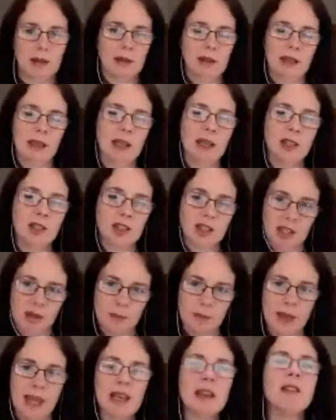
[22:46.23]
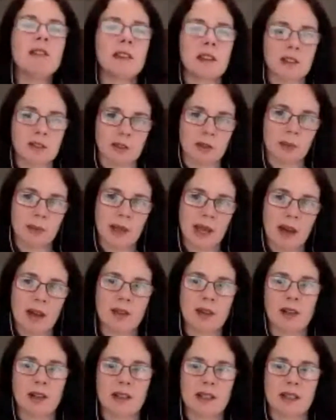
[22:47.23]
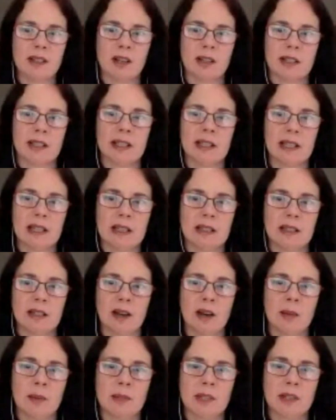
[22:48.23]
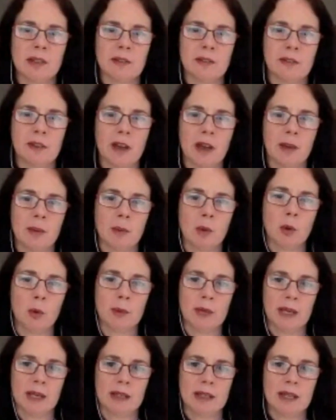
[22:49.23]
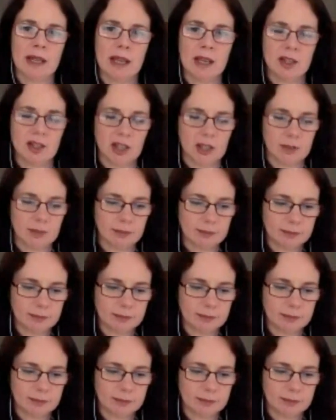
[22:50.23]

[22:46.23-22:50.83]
each can benefit from the other. Certainly in terms of open education,